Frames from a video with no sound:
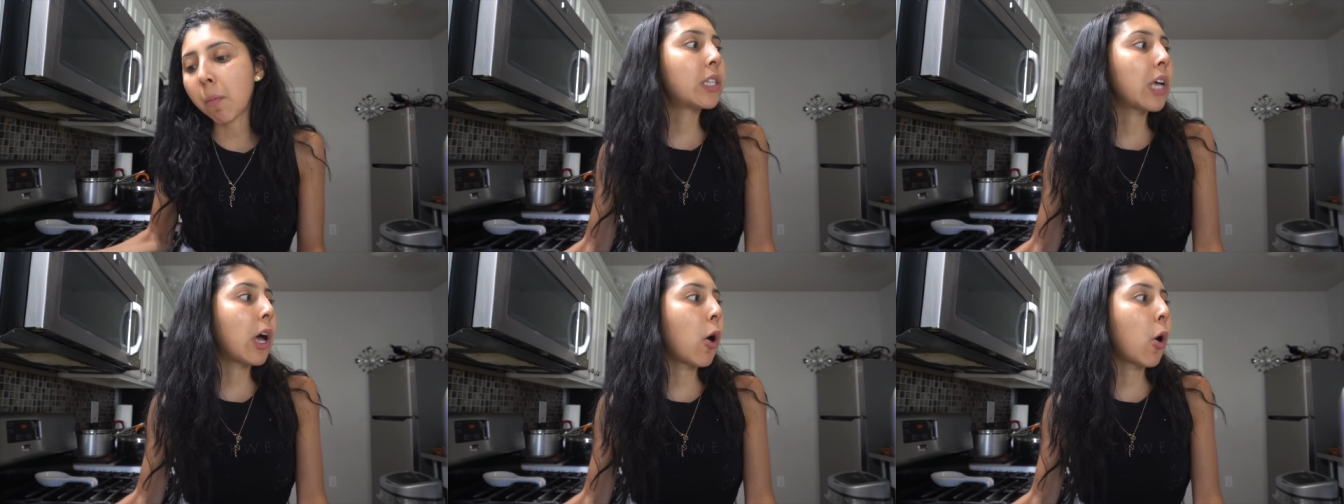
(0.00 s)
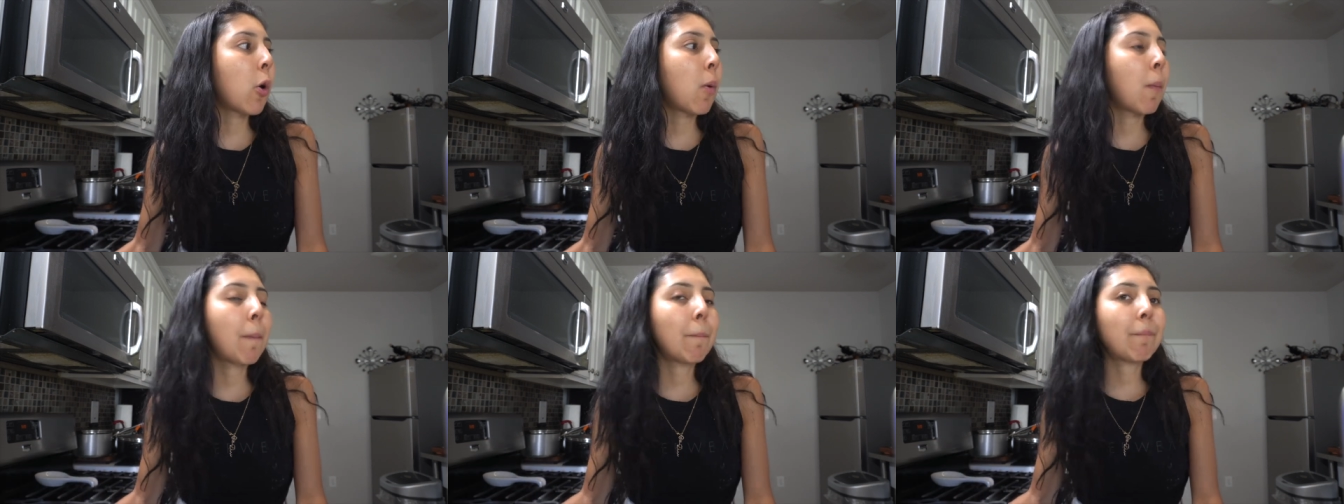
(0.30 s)

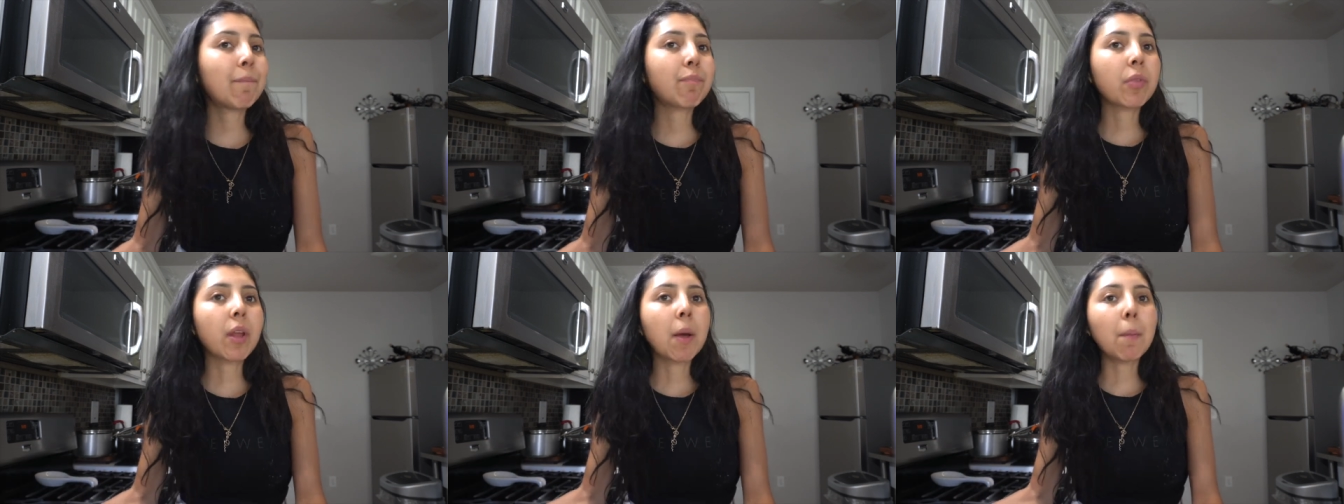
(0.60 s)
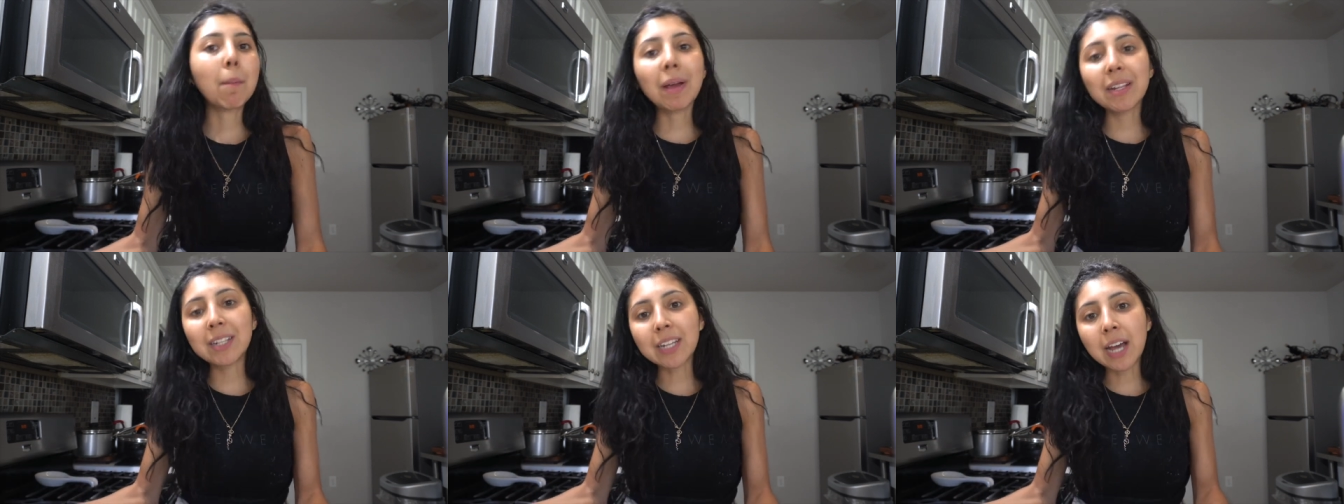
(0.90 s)
So
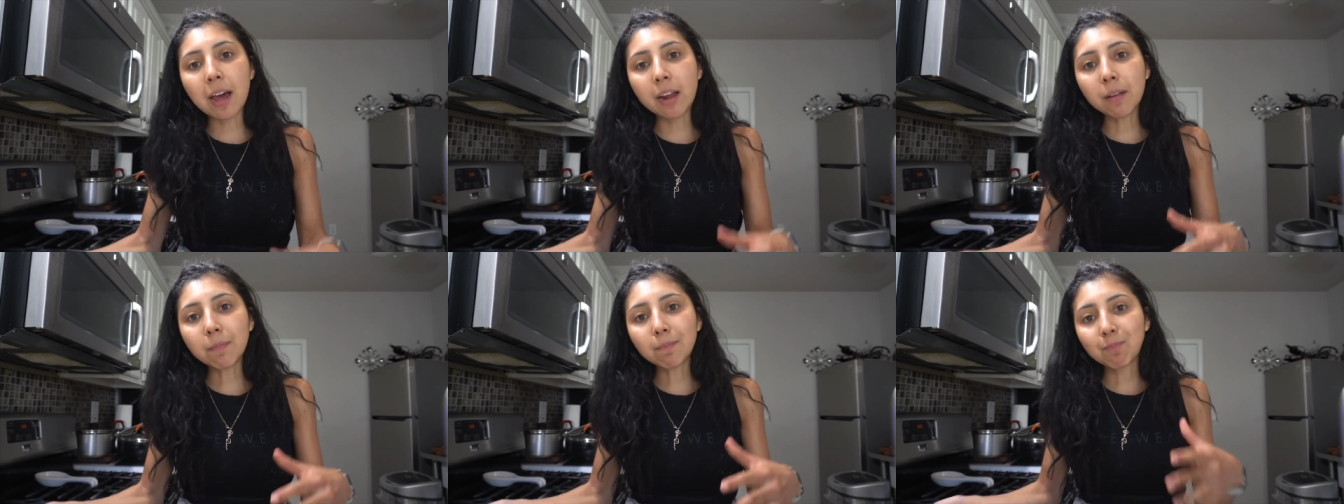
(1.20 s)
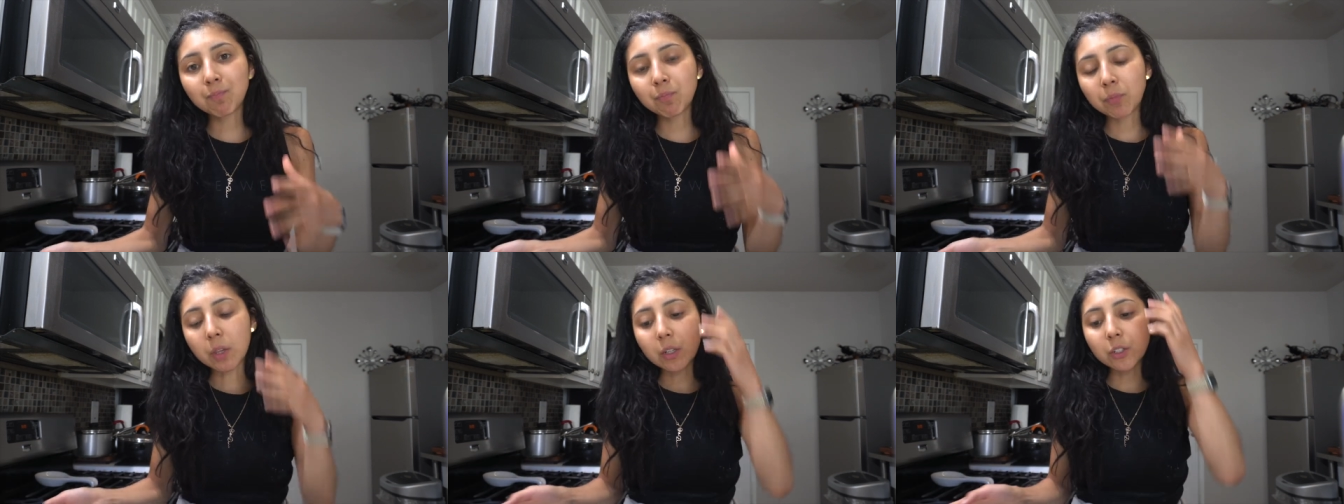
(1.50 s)
my dad
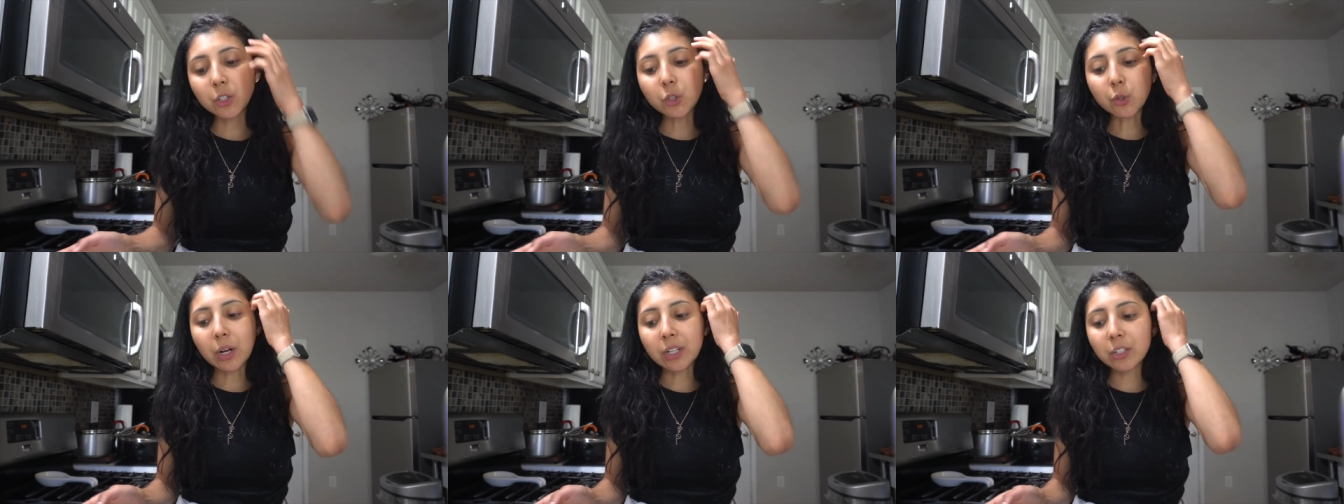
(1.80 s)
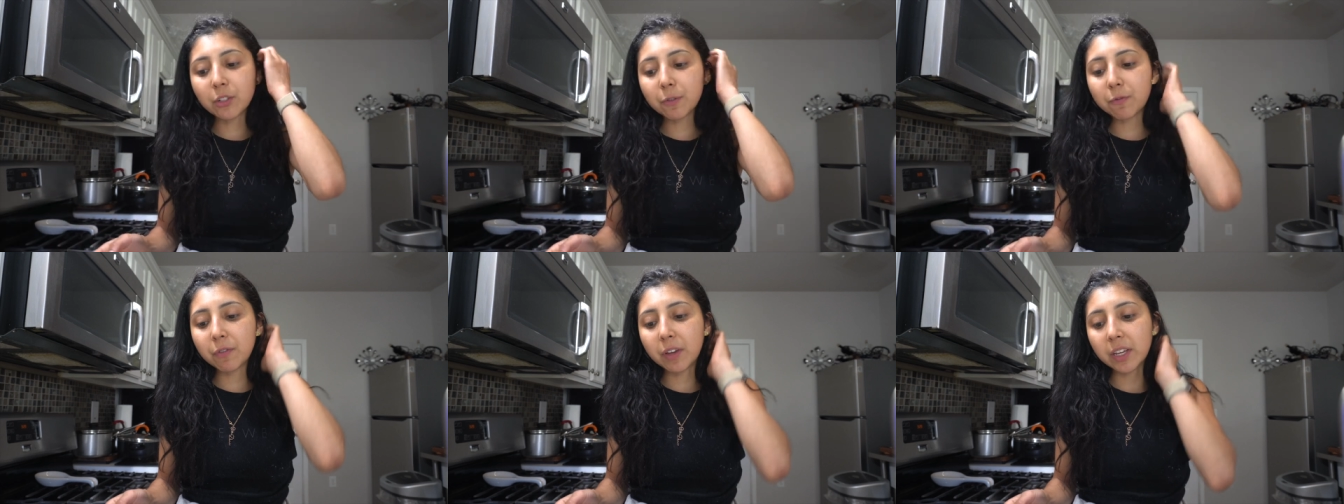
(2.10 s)
is trying
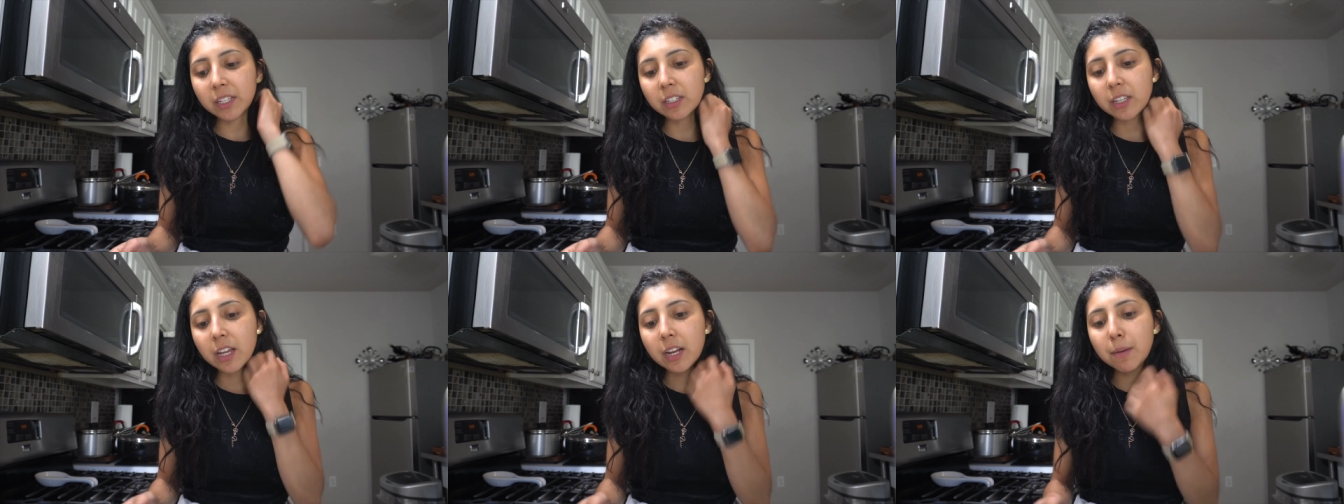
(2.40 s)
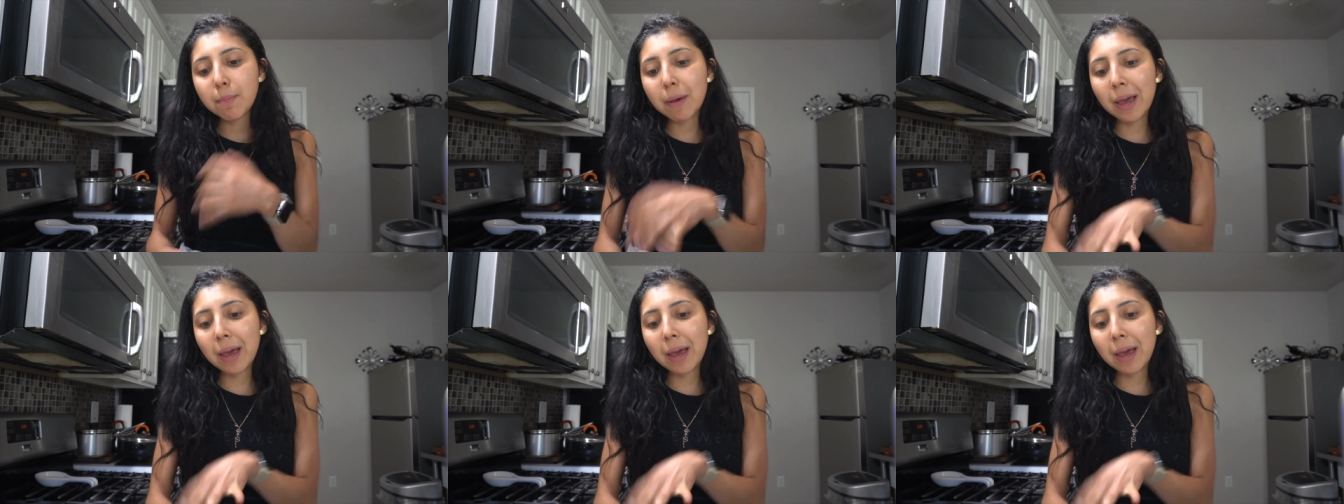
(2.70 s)
to fix it,